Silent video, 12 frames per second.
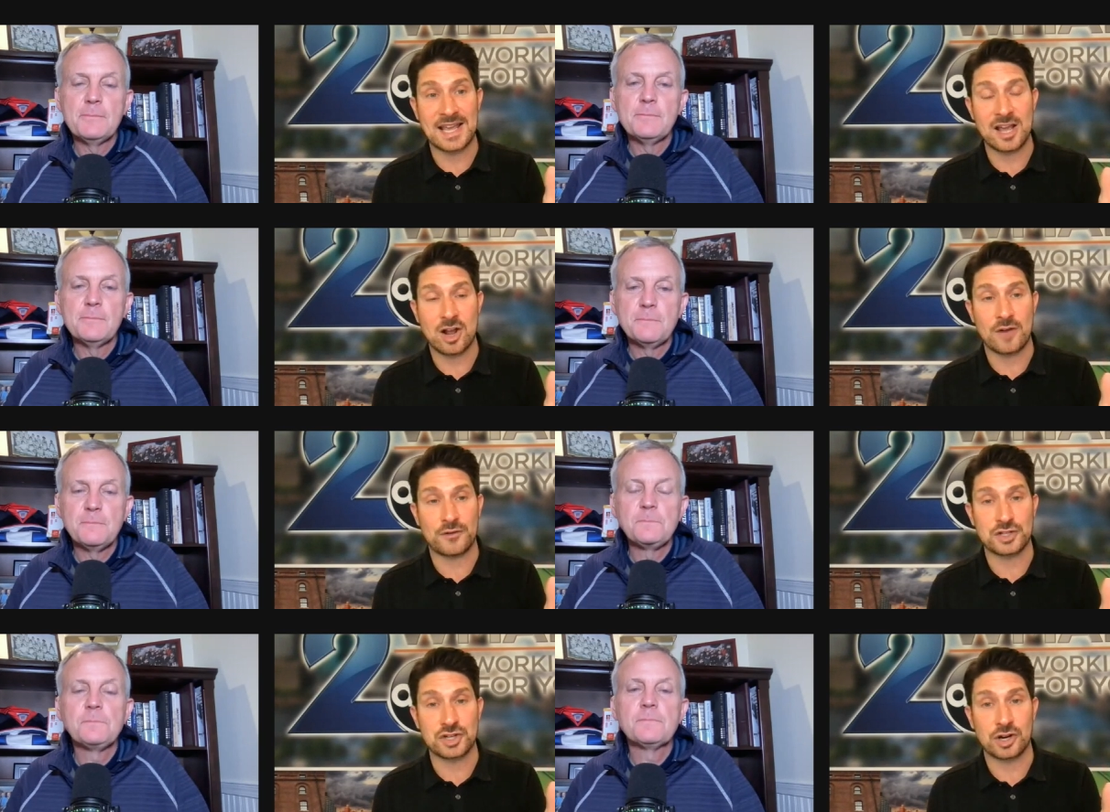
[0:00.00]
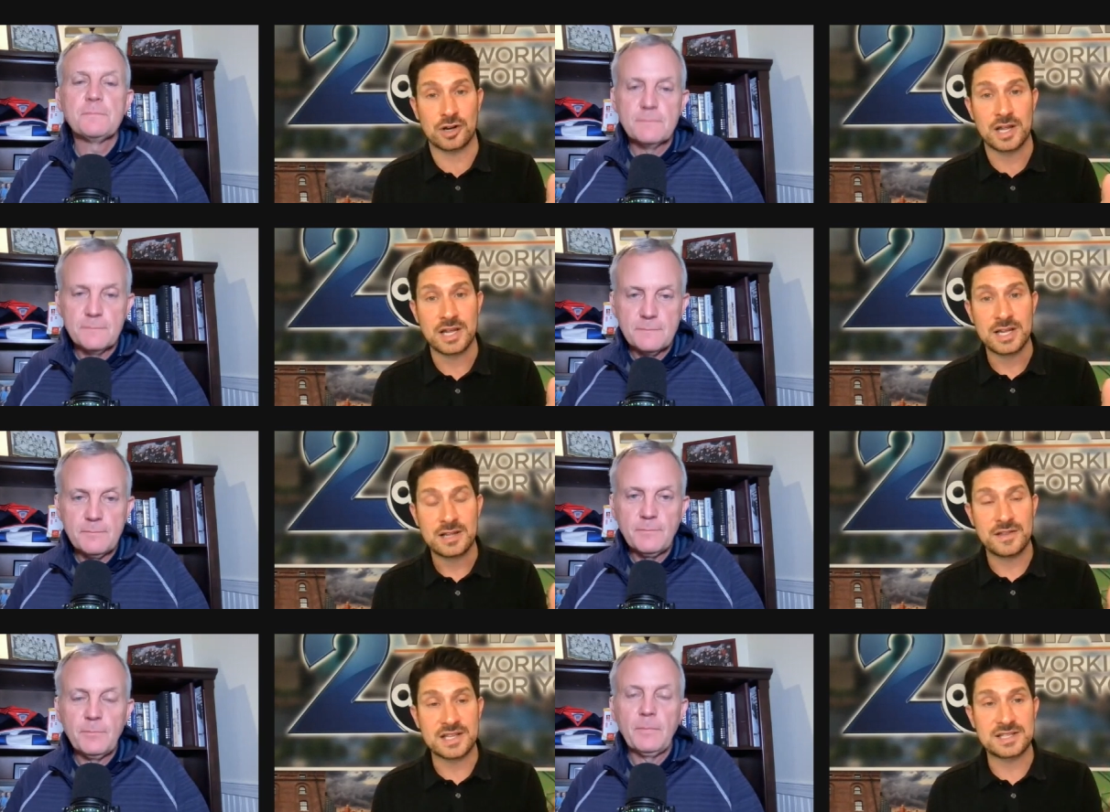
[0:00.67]
Speaker 1: kickoff return
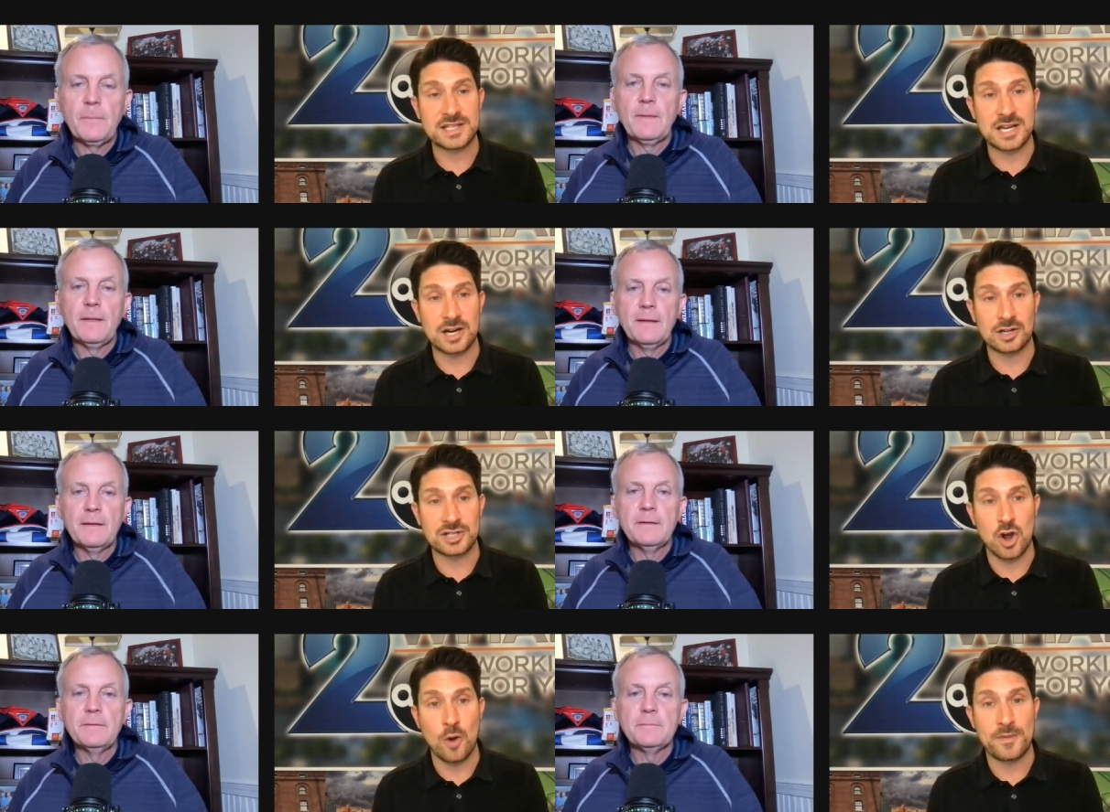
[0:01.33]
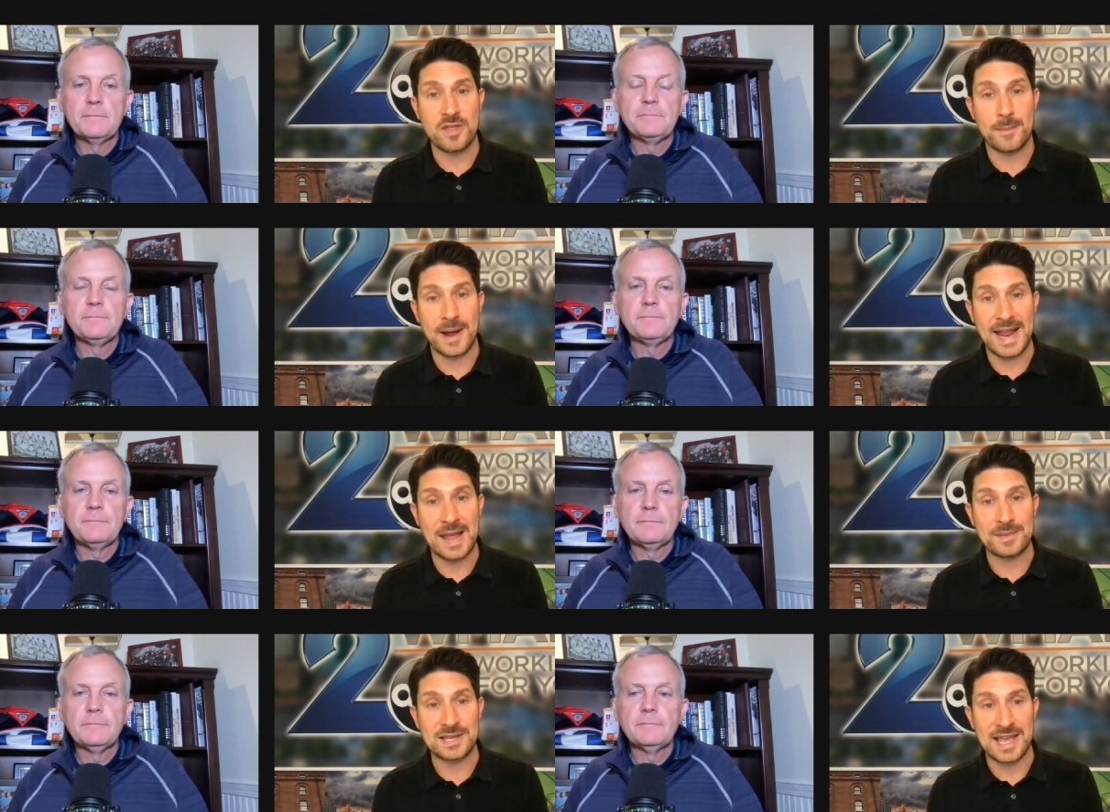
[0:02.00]
this year to open the
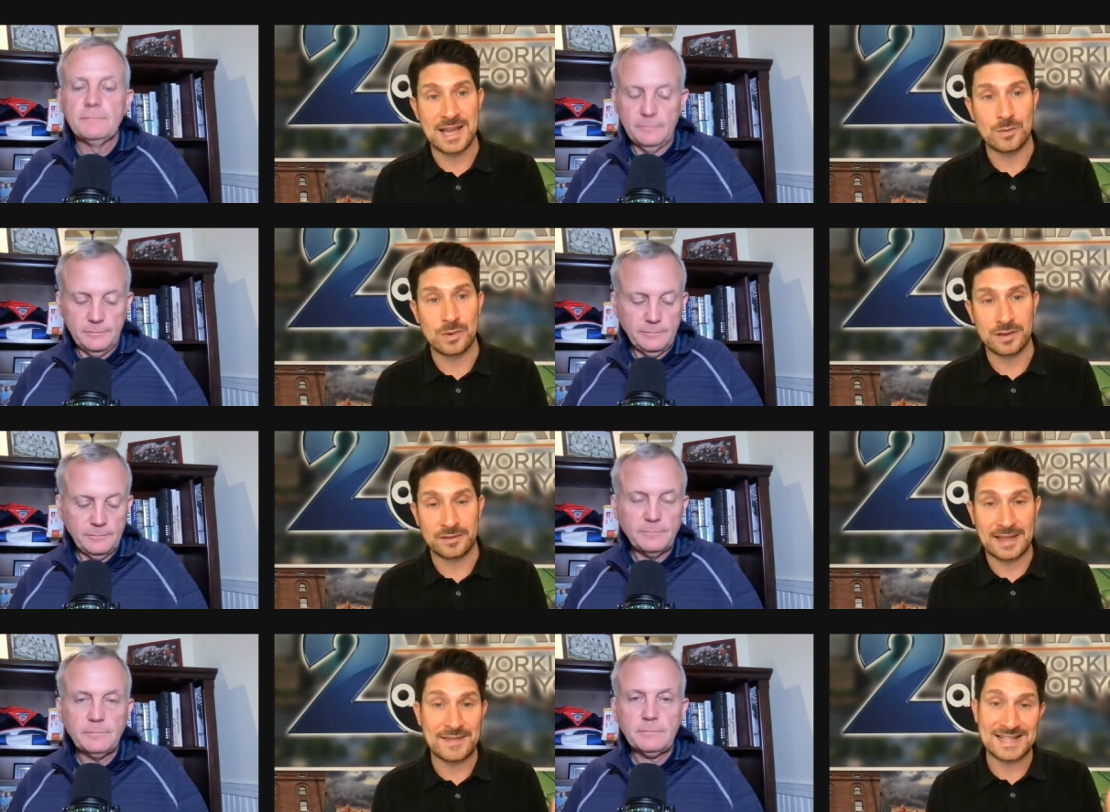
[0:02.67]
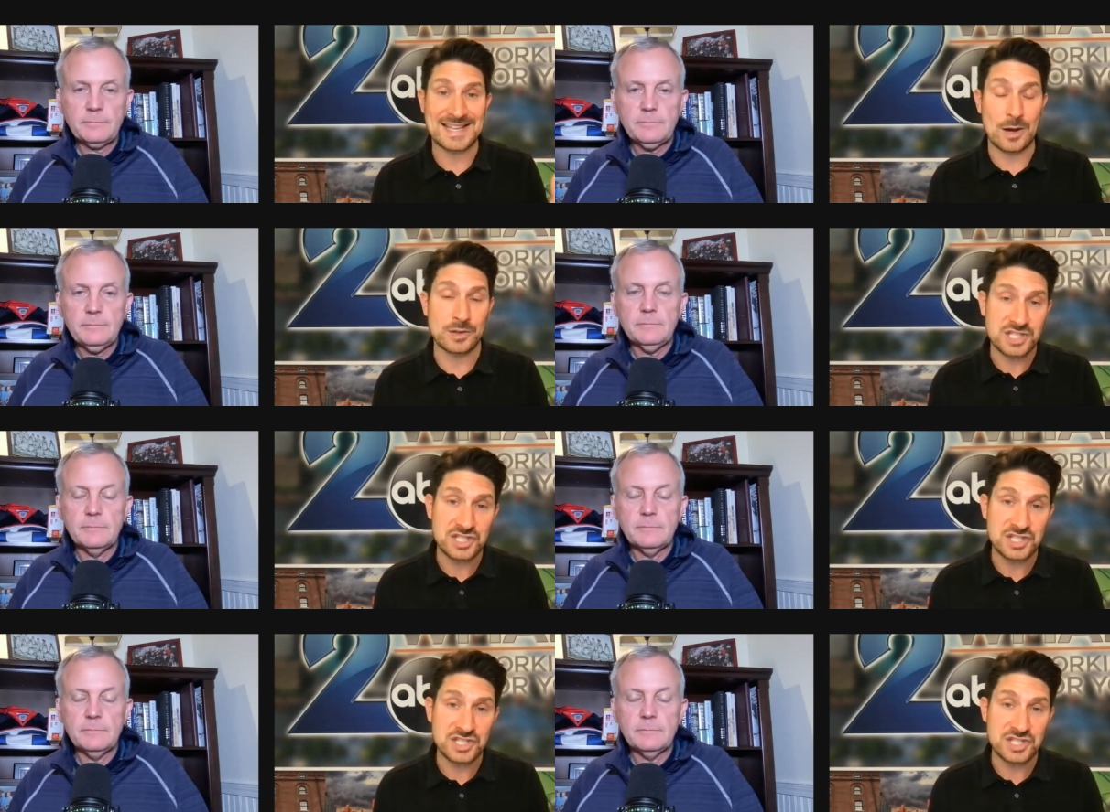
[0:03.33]
Miami game. That, that's how it